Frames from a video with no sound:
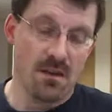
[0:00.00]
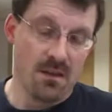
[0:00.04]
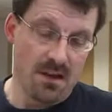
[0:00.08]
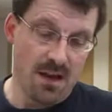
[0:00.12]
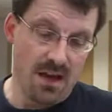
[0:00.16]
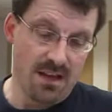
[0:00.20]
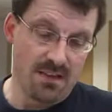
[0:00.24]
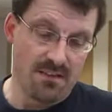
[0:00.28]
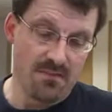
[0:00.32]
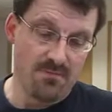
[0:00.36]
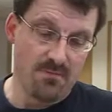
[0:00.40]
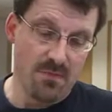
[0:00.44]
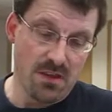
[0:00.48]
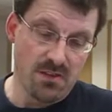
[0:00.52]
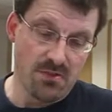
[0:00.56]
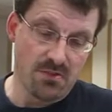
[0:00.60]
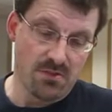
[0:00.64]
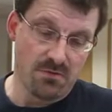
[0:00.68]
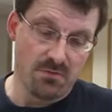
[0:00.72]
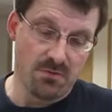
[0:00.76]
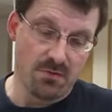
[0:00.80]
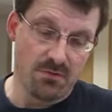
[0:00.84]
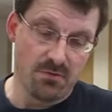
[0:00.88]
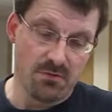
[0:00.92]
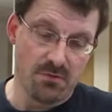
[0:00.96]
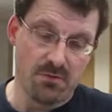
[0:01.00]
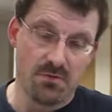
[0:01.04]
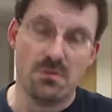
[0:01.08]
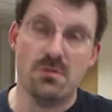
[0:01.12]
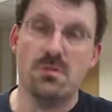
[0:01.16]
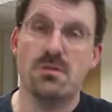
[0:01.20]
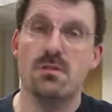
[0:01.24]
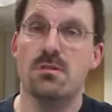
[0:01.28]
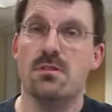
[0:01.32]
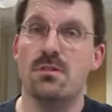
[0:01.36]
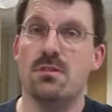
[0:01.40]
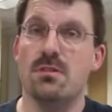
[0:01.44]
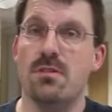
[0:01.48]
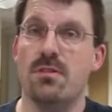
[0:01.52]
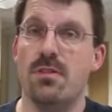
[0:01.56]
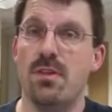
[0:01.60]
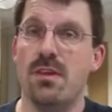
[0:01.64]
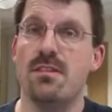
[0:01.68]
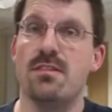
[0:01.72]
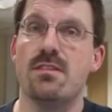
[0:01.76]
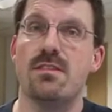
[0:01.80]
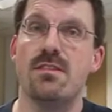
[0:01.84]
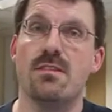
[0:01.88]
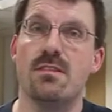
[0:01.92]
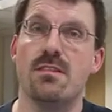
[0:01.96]
As I've mentioned before,
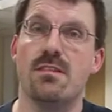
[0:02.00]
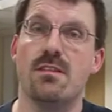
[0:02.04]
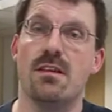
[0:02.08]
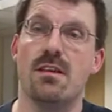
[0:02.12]
this